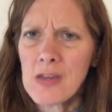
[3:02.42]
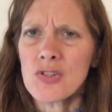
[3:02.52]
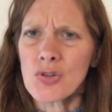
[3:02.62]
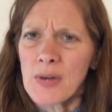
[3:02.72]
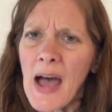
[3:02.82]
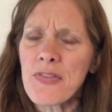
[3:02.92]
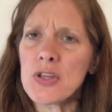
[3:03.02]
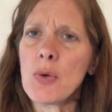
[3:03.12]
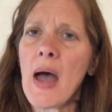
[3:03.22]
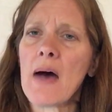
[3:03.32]
So now
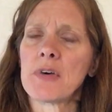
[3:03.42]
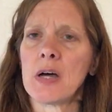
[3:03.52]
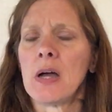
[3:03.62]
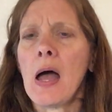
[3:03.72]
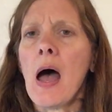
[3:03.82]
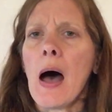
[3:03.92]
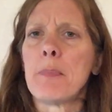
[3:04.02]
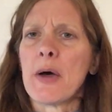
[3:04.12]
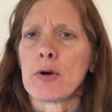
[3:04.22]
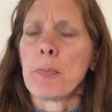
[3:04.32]
that you have a, a
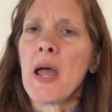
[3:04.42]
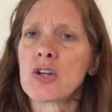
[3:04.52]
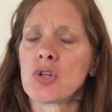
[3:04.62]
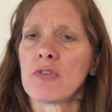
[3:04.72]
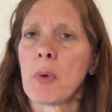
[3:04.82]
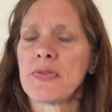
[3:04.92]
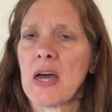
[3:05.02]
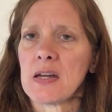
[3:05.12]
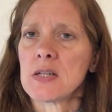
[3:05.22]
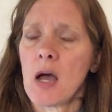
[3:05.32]
better picture of what
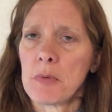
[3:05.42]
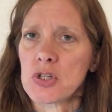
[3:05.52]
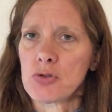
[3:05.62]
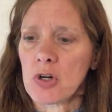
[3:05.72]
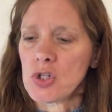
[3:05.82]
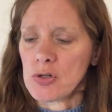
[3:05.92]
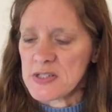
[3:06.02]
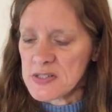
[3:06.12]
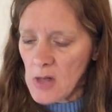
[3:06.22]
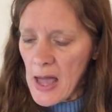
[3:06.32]
that atomic structure
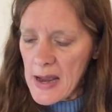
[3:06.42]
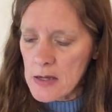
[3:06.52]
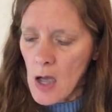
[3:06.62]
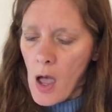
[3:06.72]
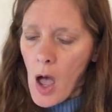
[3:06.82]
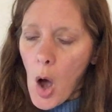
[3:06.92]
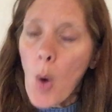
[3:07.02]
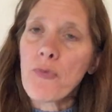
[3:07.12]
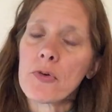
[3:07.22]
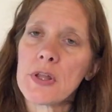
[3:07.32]
is like,
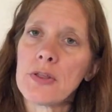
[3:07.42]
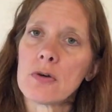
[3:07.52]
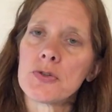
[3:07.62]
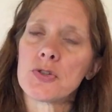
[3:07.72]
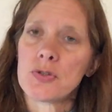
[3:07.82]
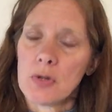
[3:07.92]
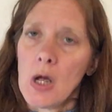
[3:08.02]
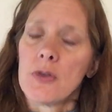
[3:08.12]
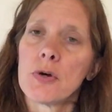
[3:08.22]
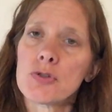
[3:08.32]
hopefully those,
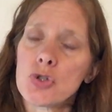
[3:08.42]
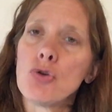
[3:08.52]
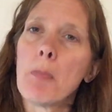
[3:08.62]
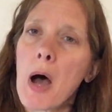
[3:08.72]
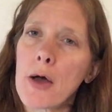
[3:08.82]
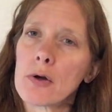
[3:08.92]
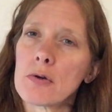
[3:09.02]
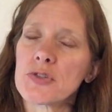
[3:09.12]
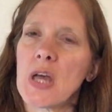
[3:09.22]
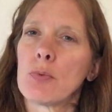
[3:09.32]
those two
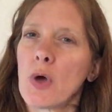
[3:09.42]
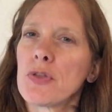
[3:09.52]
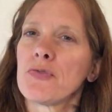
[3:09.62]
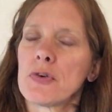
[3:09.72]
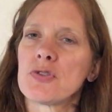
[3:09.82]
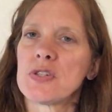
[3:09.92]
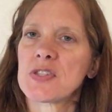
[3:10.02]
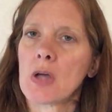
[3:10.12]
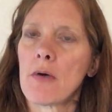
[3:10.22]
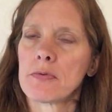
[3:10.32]
models and Rutherford's
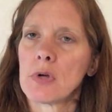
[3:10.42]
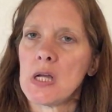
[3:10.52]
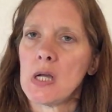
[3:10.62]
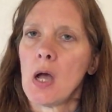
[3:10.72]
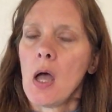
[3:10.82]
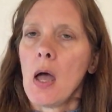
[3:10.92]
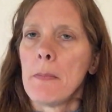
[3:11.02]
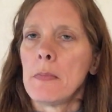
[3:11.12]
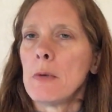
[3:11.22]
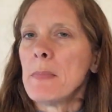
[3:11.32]
discovery
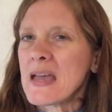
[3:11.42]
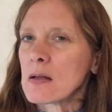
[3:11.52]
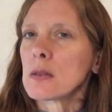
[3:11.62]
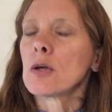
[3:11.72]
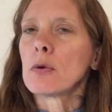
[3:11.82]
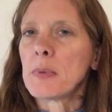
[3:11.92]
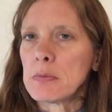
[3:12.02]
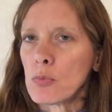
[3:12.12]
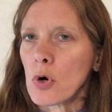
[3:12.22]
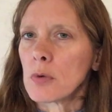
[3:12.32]
make a little
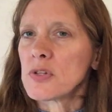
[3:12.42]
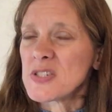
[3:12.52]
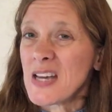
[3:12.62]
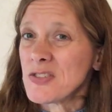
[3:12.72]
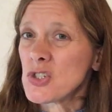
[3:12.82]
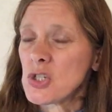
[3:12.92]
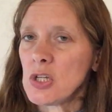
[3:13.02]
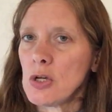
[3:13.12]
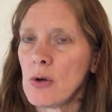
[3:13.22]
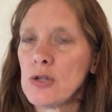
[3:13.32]
bit more sense to
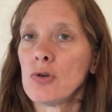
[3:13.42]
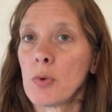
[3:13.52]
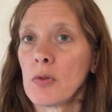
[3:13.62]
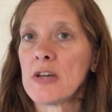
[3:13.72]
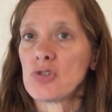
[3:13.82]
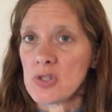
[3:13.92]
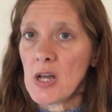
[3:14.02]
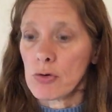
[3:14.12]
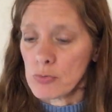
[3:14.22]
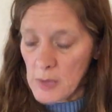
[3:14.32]
you and you realize just
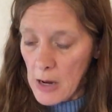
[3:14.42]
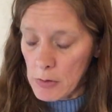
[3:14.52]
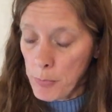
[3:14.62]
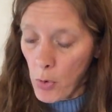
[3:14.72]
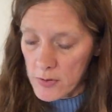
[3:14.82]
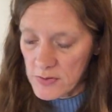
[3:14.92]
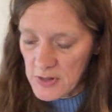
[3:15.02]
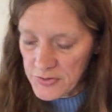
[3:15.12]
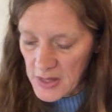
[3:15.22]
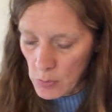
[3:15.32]
how, how important
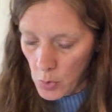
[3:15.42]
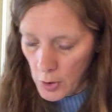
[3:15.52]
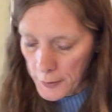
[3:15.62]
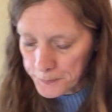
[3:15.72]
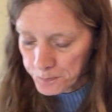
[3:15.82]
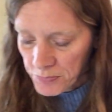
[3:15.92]
that they were.